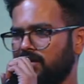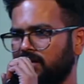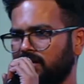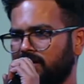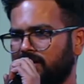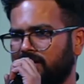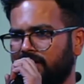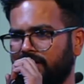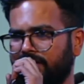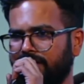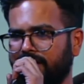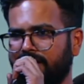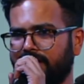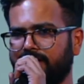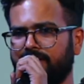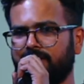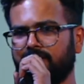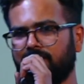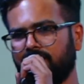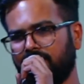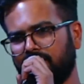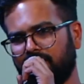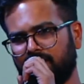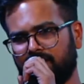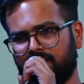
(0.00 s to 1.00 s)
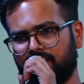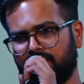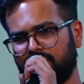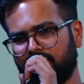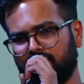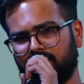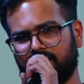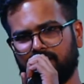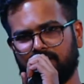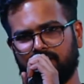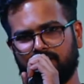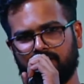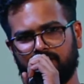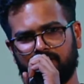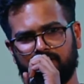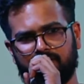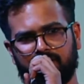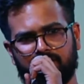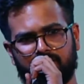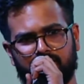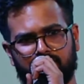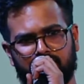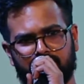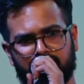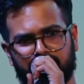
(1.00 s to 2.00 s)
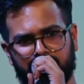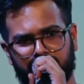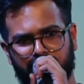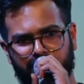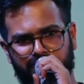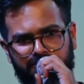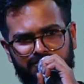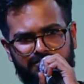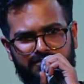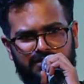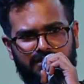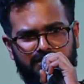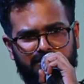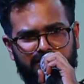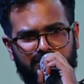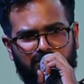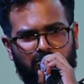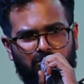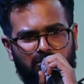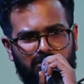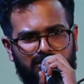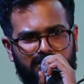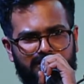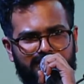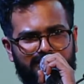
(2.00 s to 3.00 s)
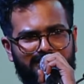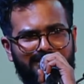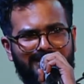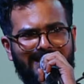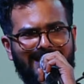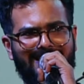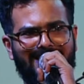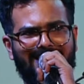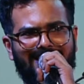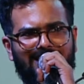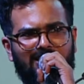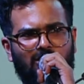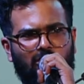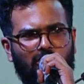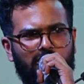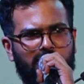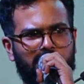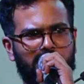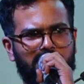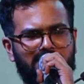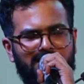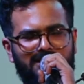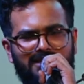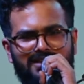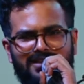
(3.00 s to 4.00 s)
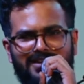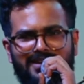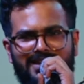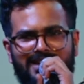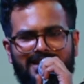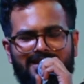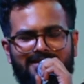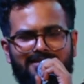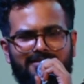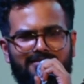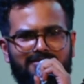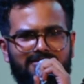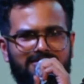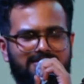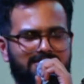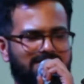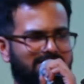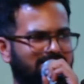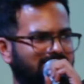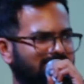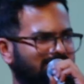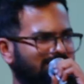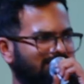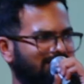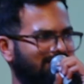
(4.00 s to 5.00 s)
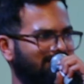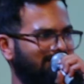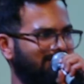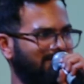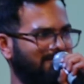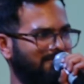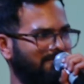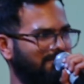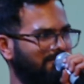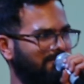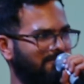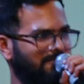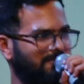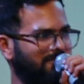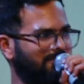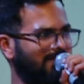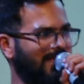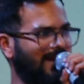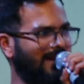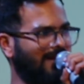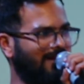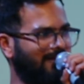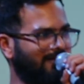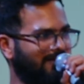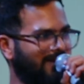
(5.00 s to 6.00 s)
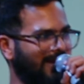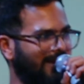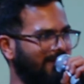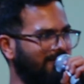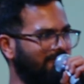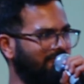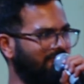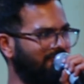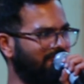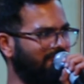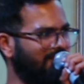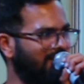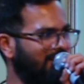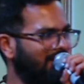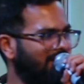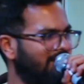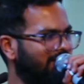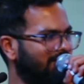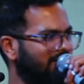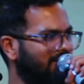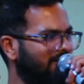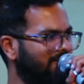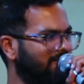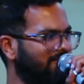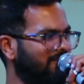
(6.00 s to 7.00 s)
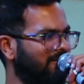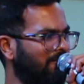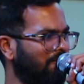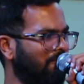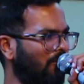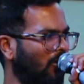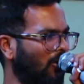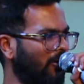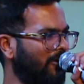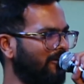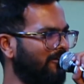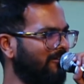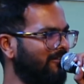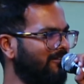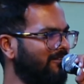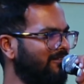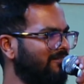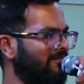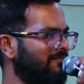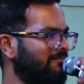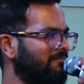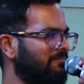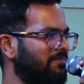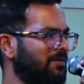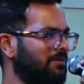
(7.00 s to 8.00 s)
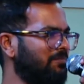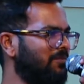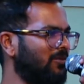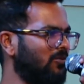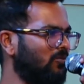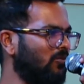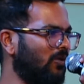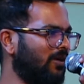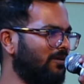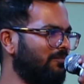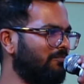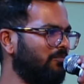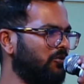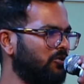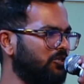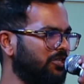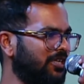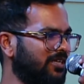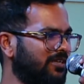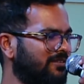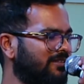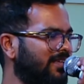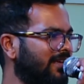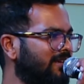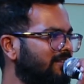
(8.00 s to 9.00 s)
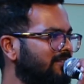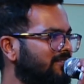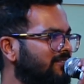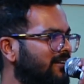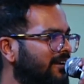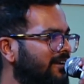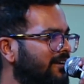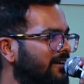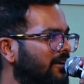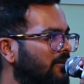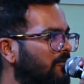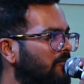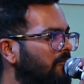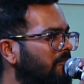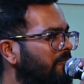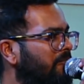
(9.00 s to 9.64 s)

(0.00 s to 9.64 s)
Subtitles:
creator, the whole gig economy, creators that are kind of the modern people who are pushing things right now.